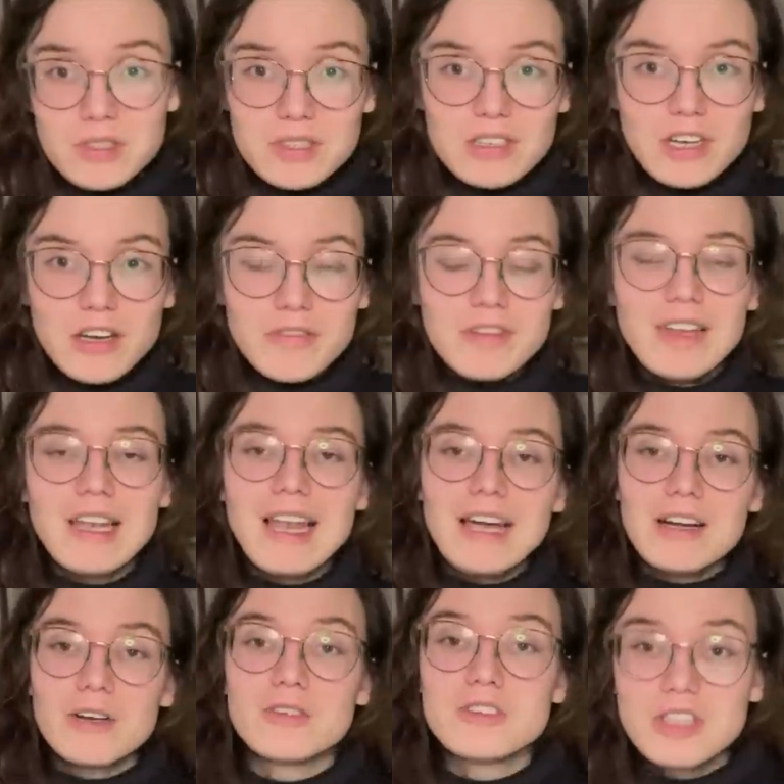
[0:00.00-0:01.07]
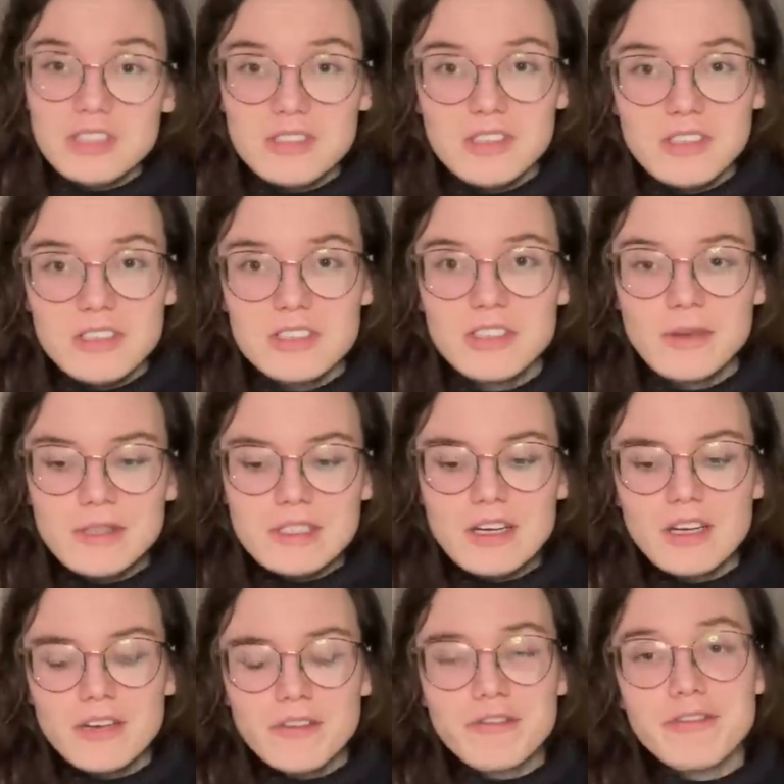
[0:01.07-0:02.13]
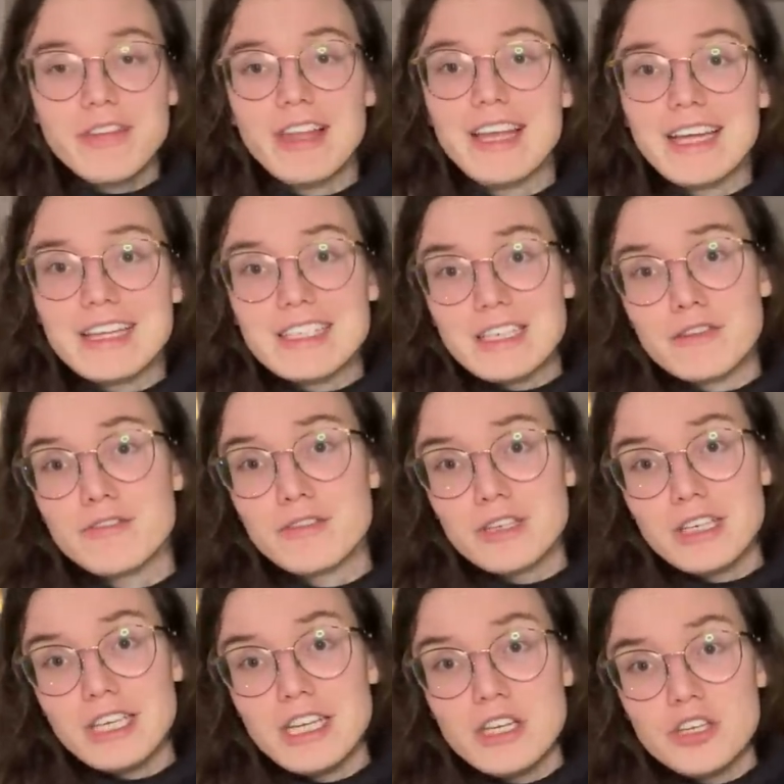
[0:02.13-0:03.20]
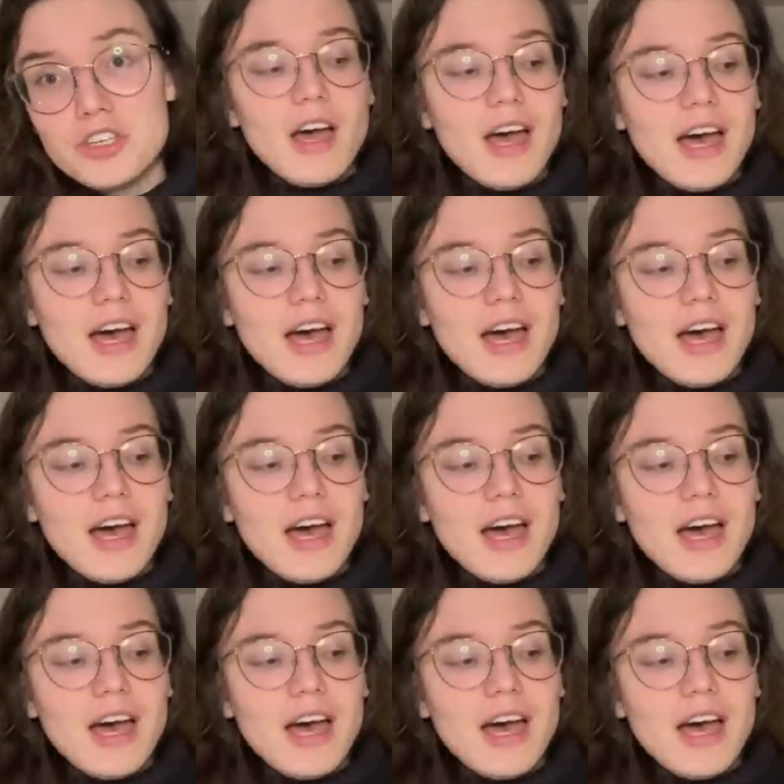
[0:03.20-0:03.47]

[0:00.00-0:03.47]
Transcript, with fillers: stuff that LEGO doesn't, so it's kind of filling a different niche.